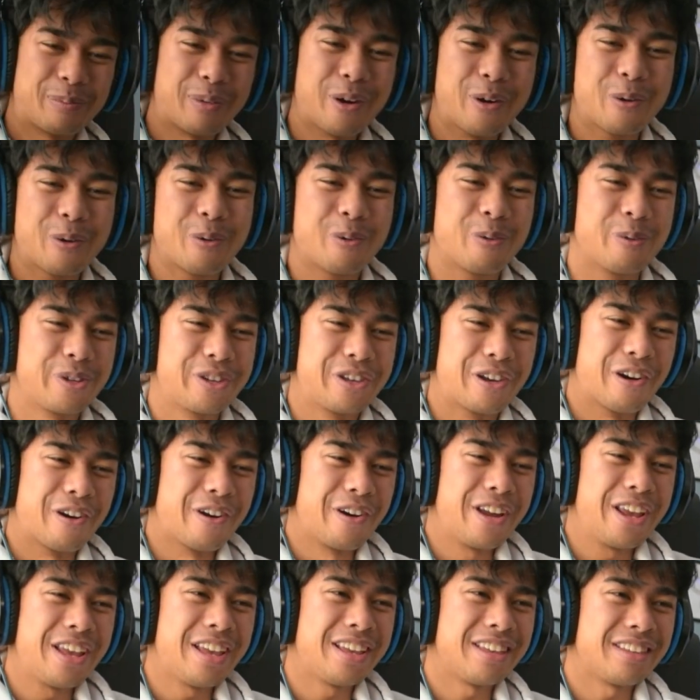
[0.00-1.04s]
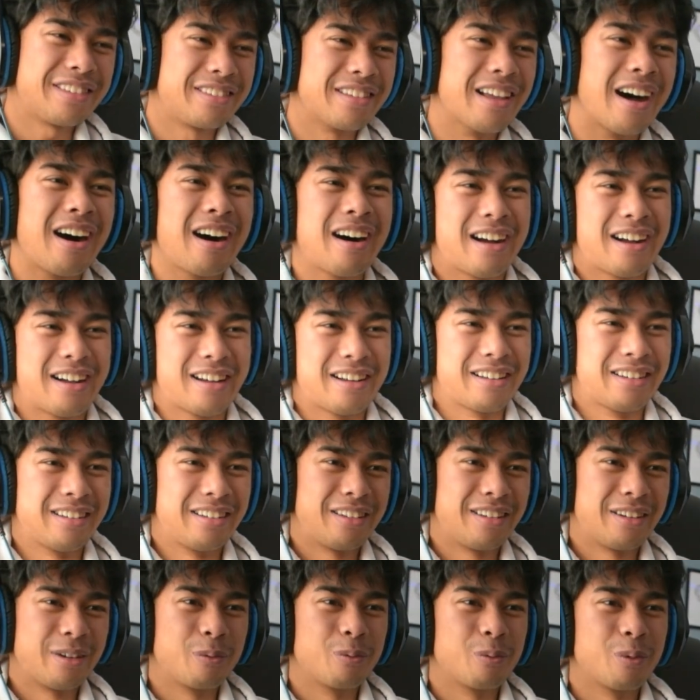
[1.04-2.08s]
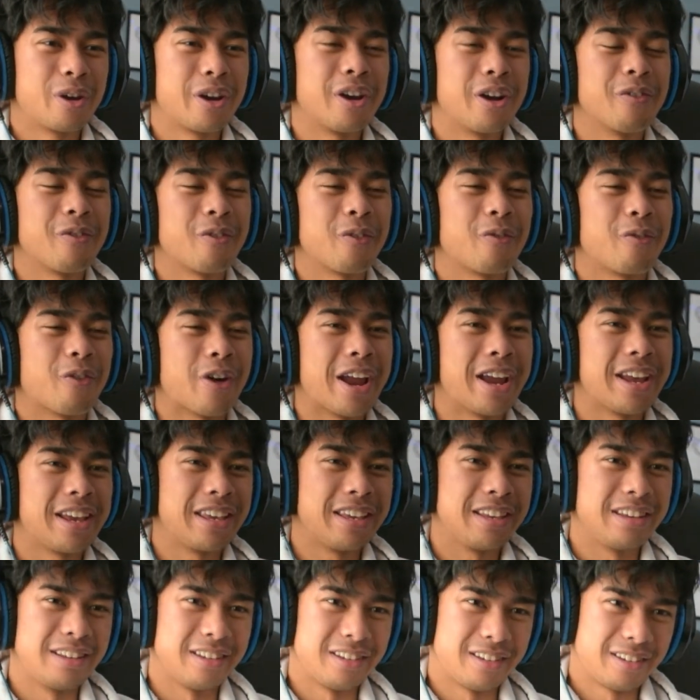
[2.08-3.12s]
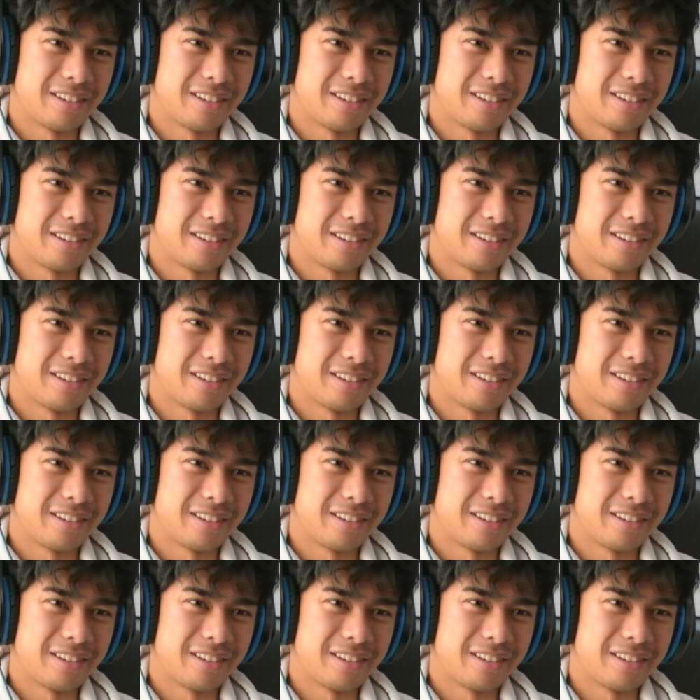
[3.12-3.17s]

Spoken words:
Bro, Yuri? Nah. We're here for Frankie.